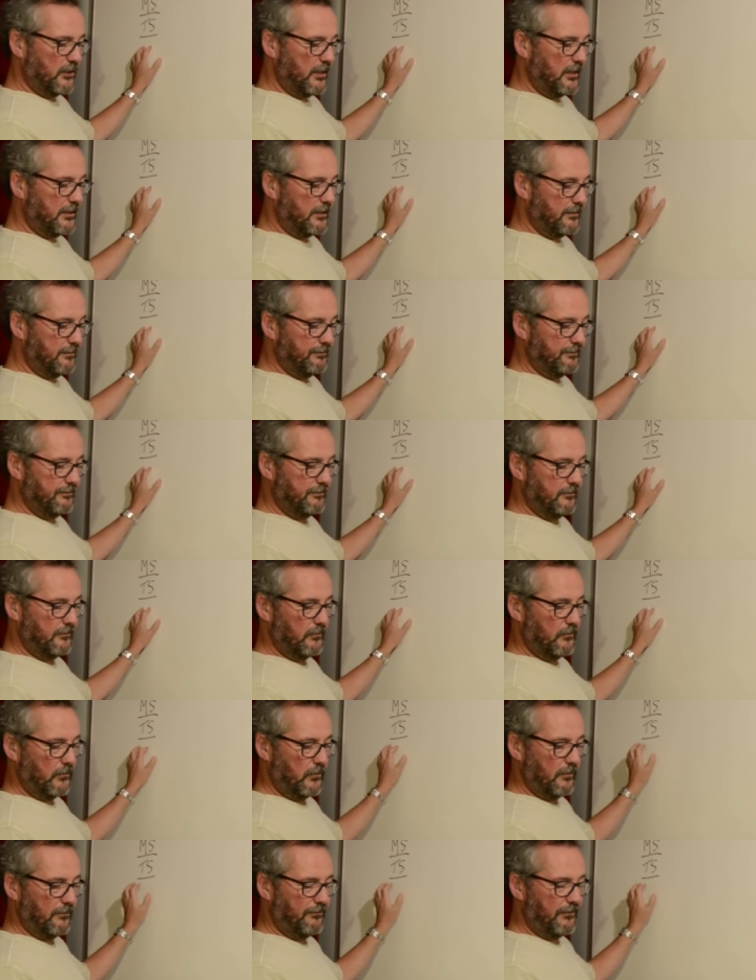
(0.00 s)
it,
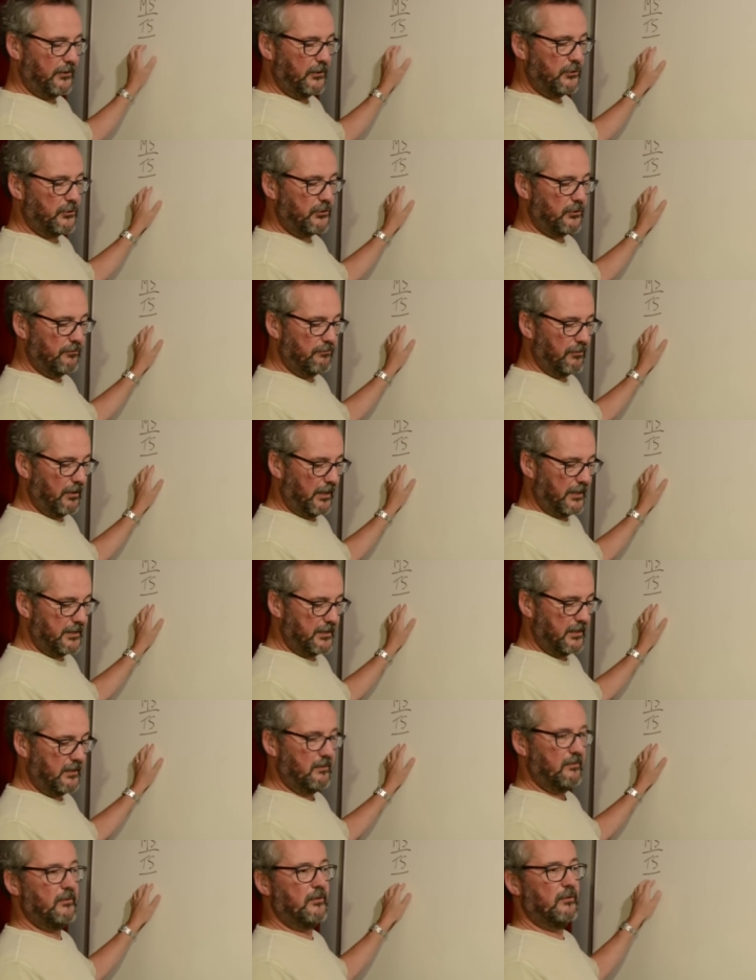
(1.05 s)
you've finished your
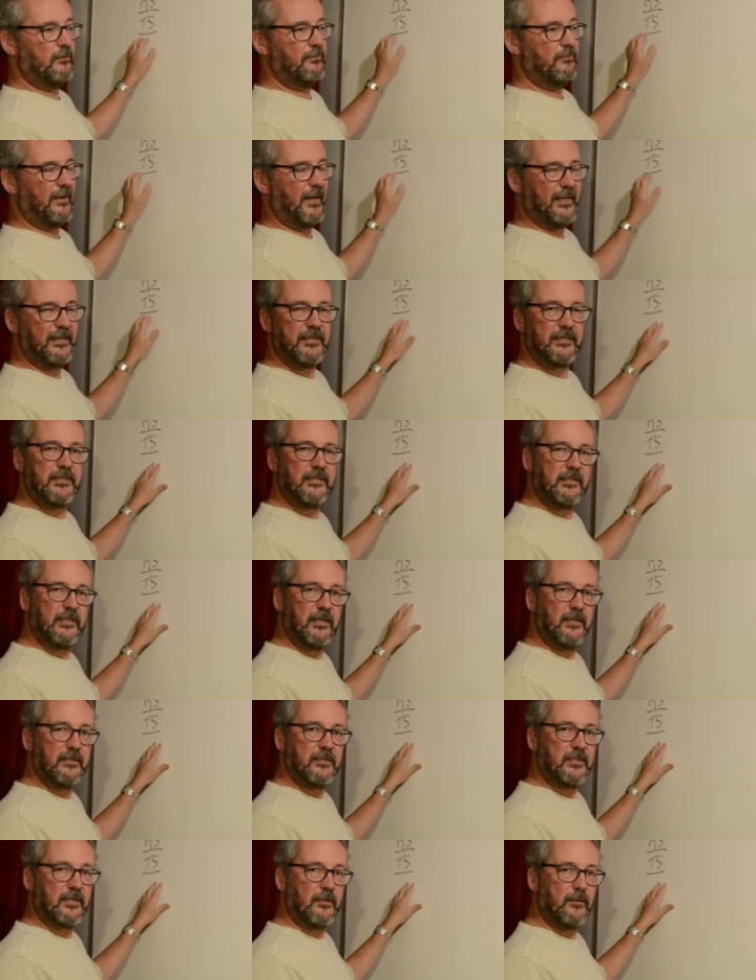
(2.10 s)
writing, you've edited it
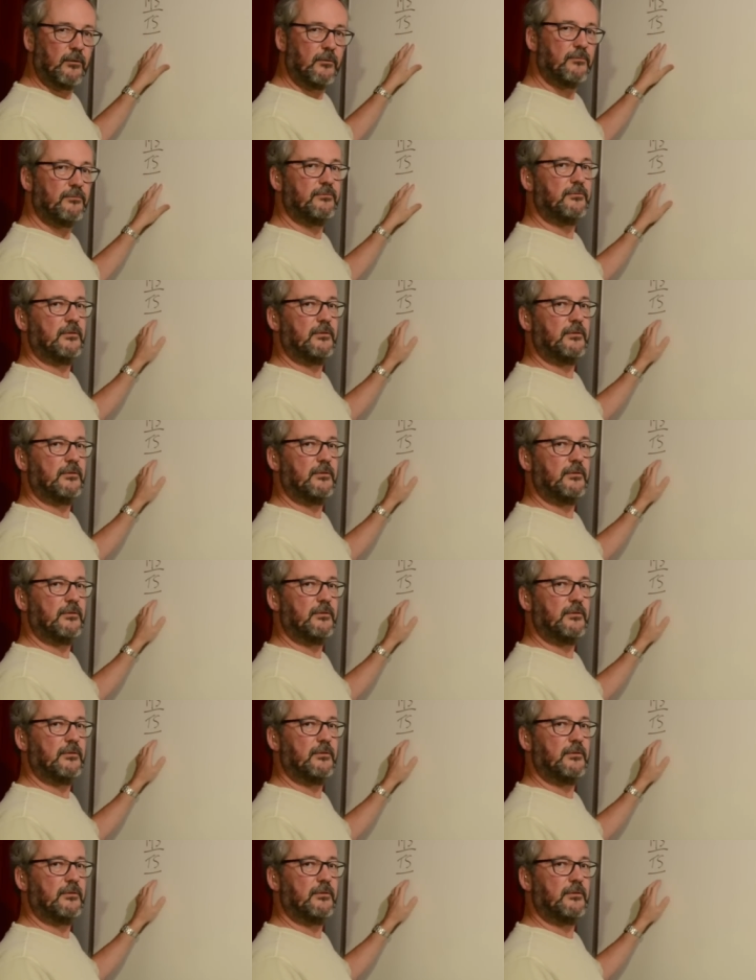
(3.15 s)
yourself,